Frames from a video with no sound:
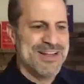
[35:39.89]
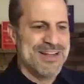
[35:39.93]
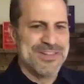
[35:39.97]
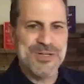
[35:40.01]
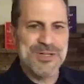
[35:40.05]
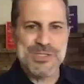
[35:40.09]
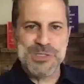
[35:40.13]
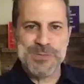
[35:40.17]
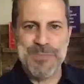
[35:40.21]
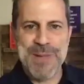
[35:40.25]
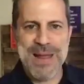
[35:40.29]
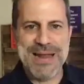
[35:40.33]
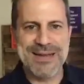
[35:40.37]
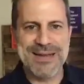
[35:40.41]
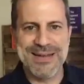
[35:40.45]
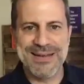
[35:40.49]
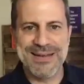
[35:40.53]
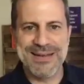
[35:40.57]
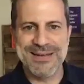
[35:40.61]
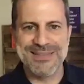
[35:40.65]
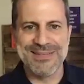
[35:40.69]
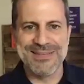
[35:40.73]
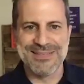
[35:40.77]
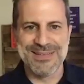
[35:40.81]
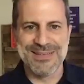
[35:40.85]
They're
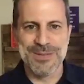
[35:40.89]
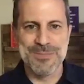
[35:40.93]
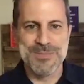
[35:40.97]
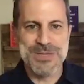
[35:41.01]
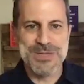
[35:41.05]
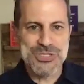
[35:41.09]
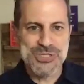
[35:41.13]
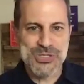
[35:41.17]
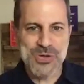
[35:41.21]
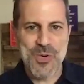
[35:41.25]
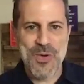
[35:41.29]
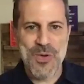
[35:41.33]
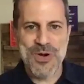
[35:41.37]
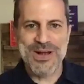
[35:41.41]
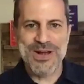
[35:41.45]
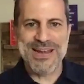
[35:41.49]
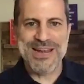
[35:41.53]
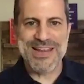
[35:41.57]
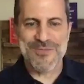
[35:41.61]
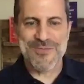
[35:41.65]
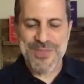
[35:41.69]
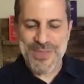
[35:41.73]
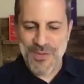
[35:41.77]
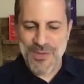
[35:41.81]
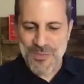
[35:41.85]
spending the
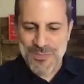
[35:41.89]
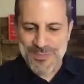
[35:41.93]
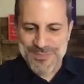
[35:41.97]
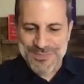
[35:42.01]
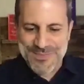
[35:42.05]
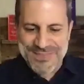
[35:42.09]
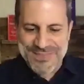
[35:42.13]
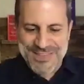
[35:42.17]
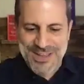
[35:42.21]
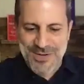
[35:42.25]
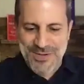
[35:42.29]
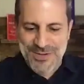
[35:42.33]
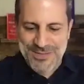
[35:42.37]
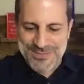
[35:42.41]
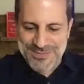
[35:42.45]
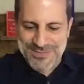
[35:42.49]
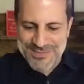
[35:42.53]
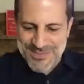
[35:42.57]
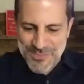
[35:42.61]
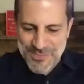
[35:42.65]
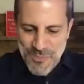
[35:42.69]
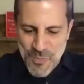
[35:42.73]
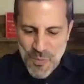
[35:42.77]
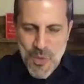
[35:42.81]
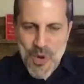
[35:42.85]
majority of their their
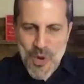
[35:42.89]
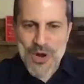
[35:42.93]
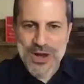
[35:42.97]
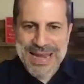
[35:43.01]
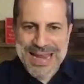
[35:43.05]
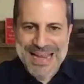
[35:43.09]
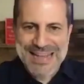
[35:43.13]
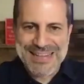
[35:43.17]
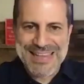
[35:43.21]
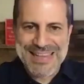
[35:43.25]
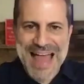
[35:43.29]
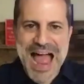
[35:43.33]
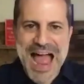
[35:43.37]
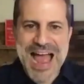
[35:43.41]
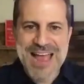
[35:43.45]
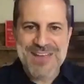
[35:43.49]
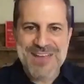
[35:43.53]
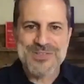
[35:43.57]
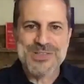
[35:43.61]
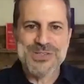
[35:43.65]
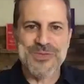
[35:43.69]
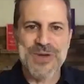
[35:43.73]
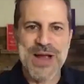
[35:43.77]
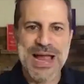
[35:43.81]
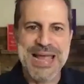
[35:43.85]
working
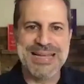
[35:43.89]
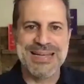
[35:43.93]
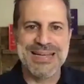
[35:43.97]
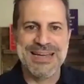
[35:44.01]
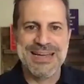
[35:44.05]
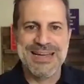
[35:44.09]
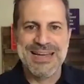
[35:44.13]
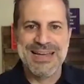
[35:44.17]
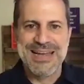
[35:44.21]
lives, right?